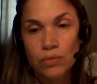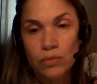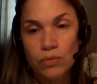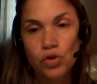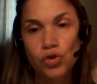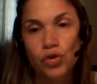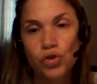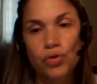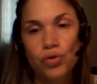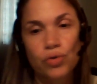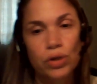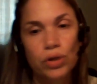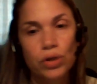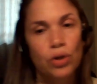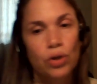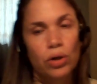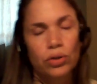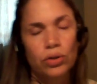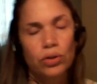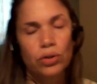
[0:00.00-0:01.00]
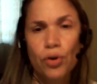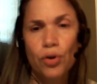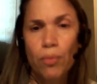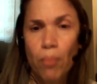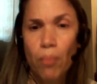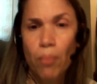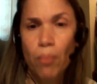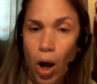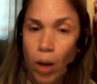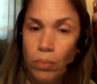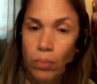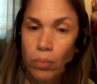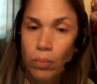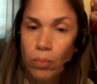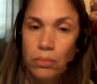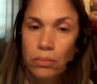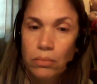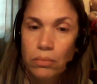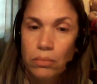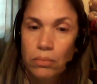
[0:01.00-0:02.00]
So you can talk to your mom
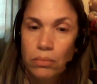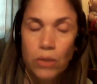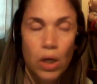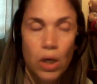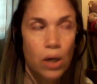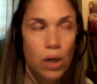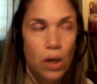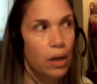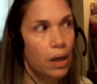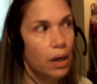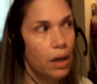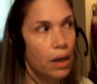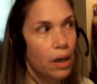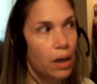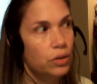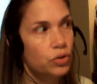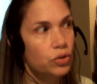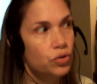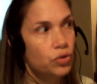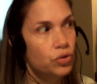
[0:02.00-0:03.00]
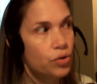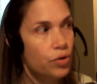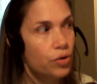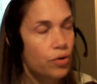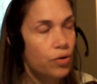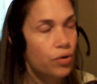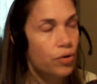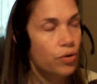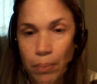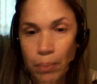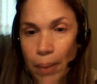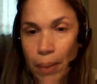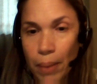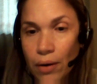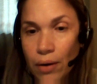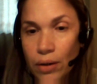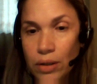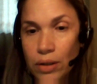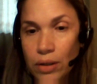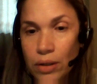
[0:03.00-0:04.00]
and to your
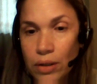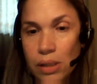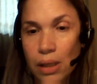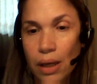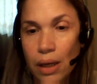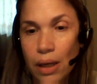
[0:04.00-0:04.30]
grandparents